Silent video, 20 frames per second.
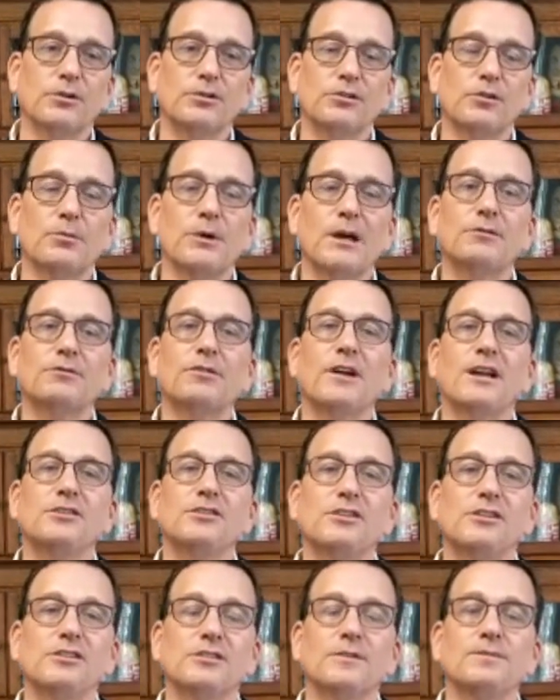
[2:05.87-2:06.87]
So my
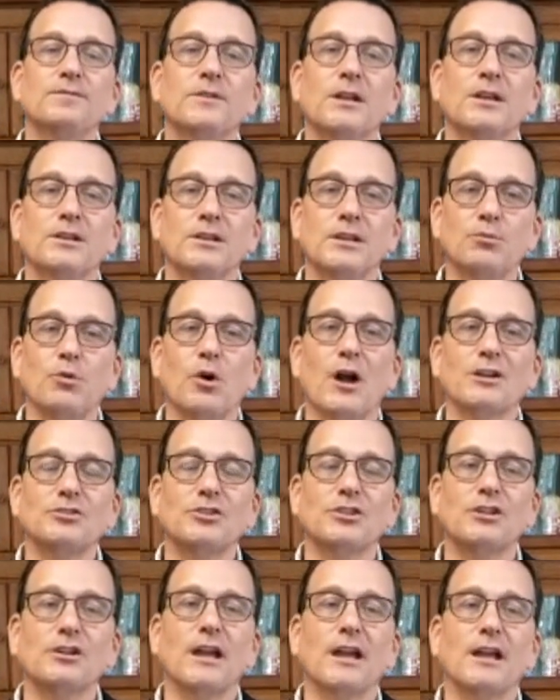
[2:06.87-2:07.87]
advice is keep
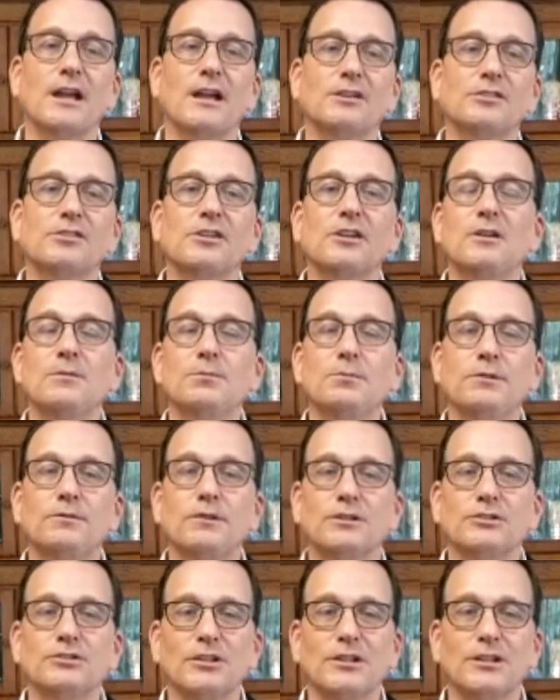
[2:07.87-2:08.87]
washing your hands, be
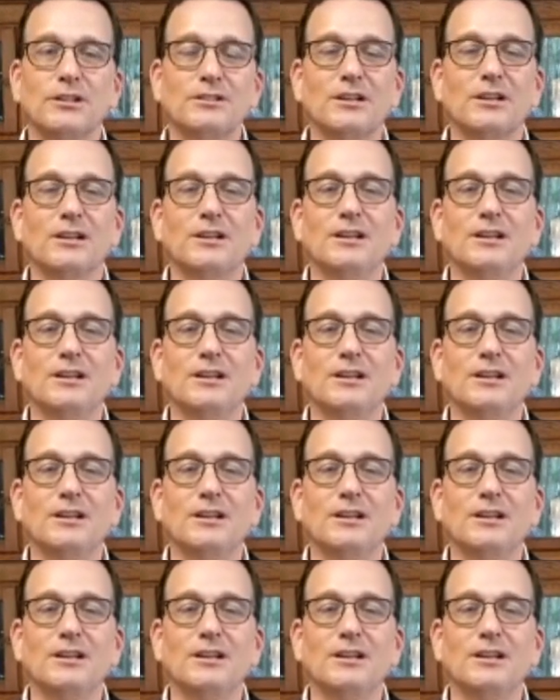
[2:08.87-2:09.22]
vigilant,